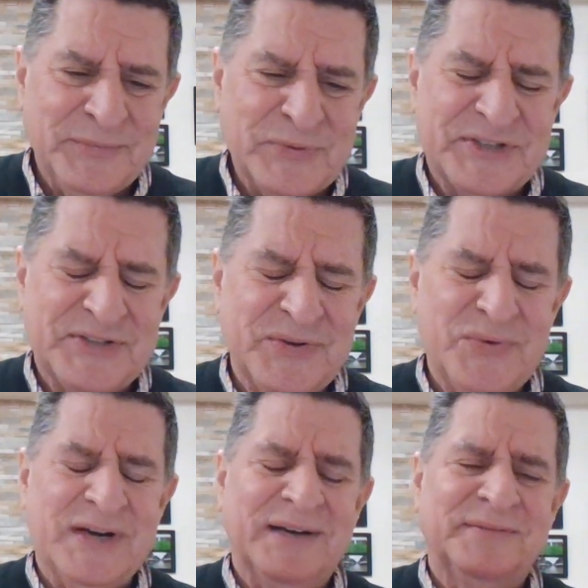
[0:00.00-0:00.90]
it was
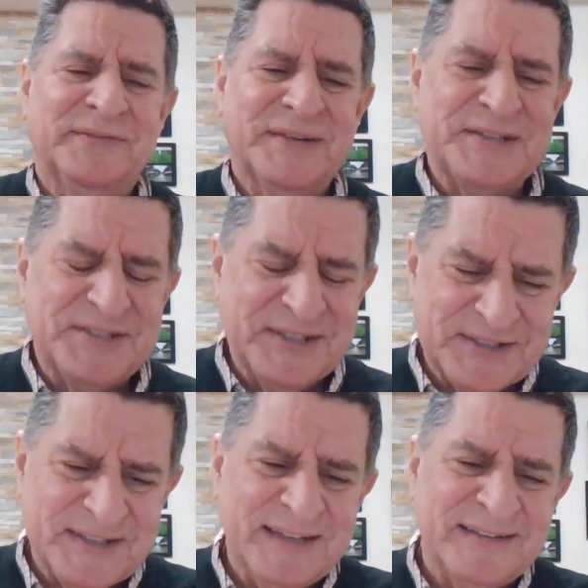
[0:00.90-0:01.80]
so comforting
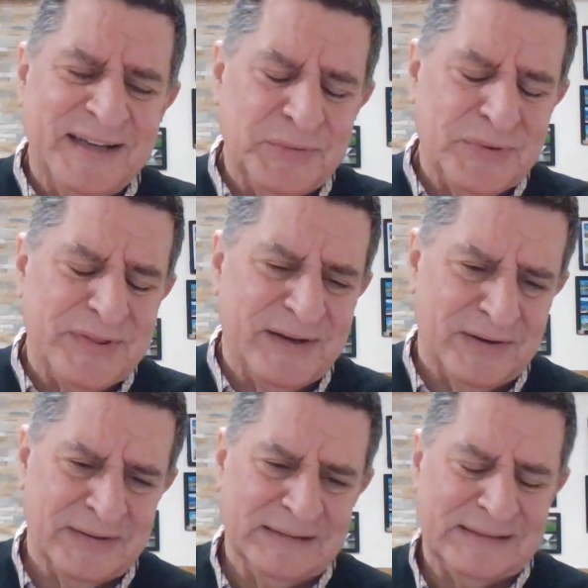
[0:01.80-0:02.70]
just that they were
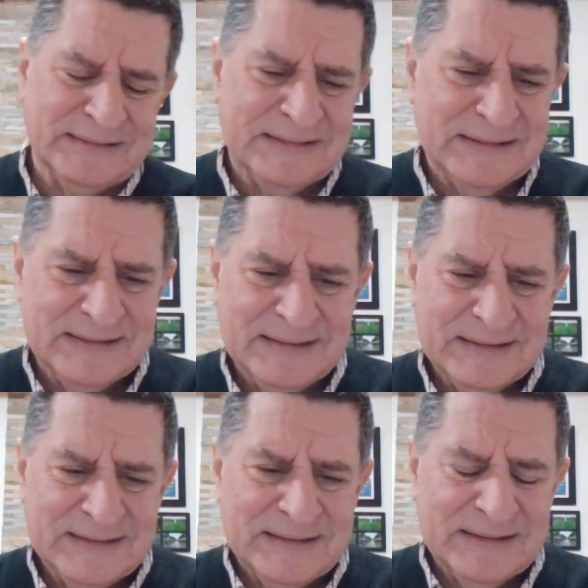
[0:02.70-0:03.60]
there
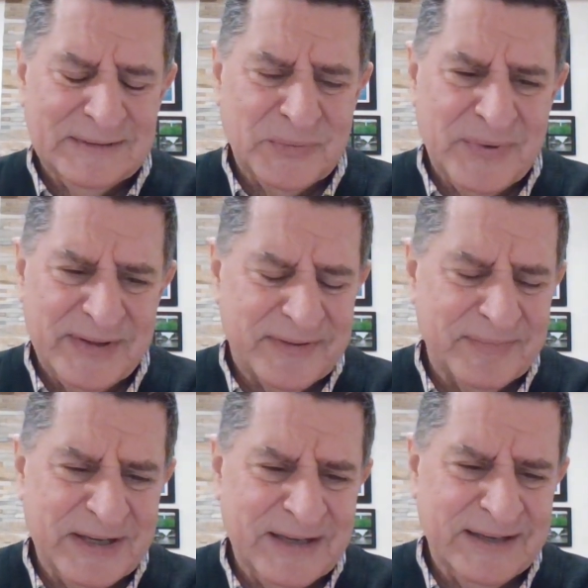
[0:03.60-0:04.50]

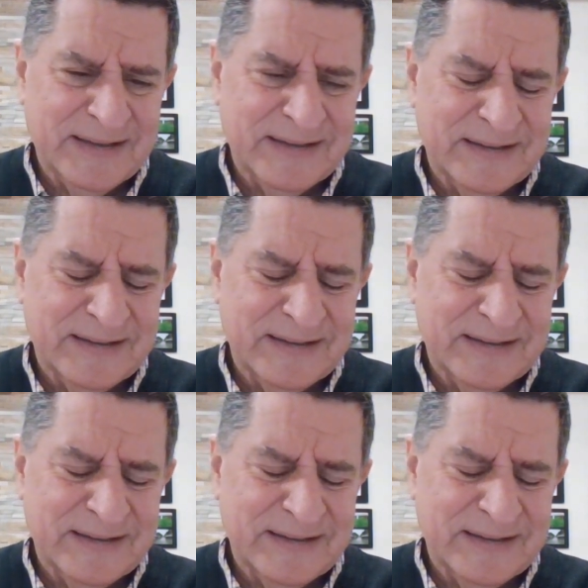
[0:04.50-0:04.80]
with me.